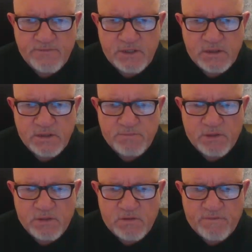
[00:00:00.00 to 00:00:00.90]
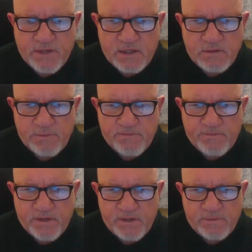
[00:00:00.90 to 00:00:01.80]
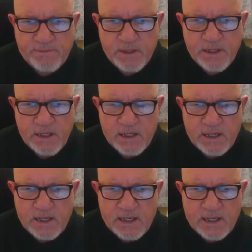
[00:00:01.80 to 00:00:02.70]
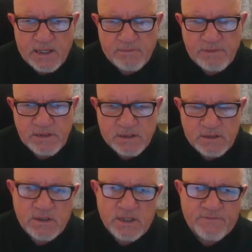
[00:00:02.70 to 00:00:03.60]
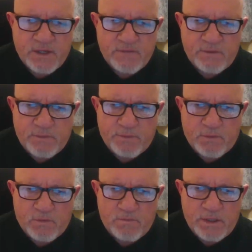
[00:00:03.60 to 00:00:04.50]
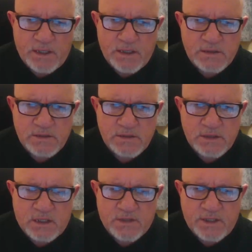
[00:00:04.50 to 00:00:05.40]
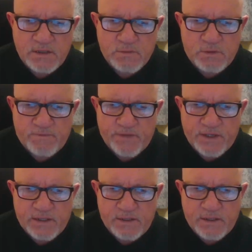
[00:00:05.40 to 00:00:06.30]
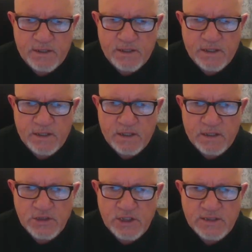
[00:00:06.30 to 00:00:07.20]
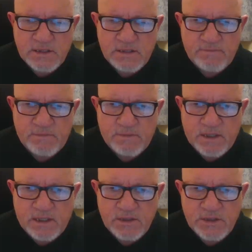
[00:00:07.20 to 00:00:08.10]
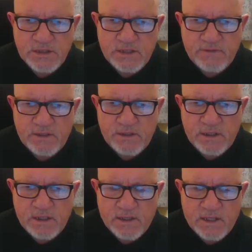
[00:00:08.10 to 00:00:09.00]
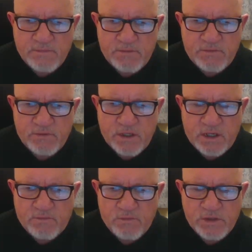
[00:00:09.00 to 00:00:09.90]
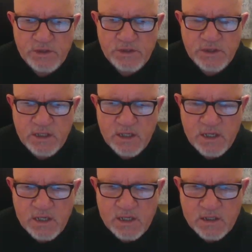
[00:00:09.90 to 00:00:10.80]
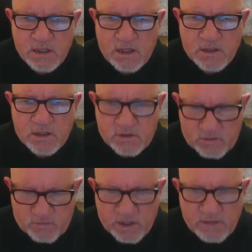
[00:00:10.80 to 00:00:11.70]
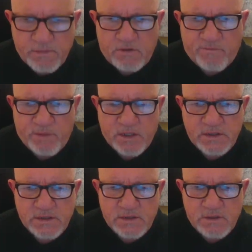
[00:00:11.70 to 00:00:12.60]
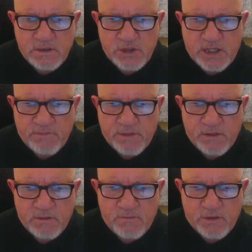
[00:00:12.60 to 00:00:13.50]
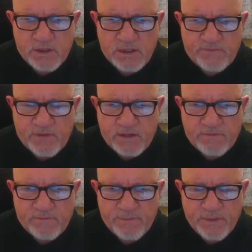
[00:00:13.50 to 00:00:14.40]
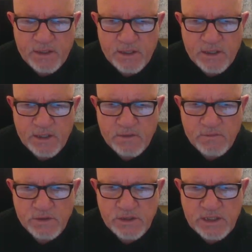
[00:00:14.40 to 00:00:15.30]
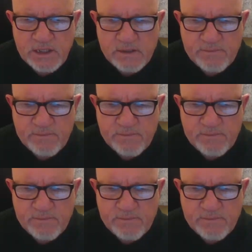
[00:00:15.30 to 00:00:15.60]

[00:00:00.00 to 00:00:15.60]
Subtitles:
to block off that open file, and it means I'm going to have to give up a pawn, but I think it's worth it. Checked him, king g7, then my rook up, which is the right move because he's going to check me on rook e5, which he did.